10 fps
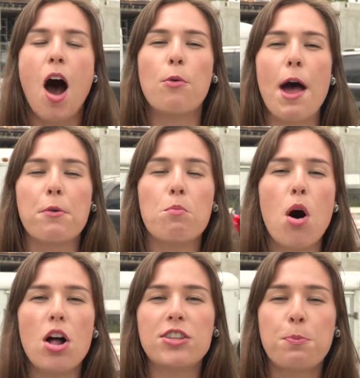around
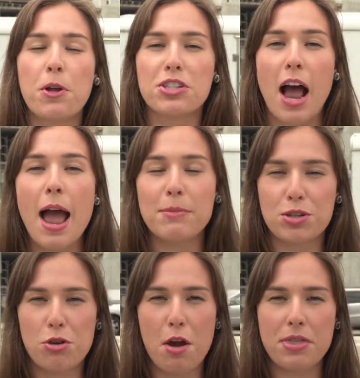multiple times
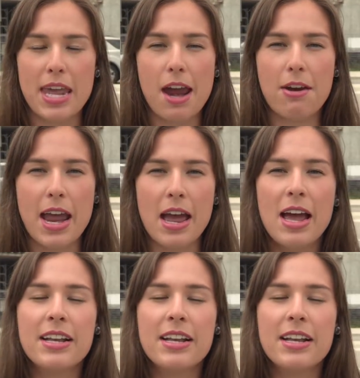throughout the area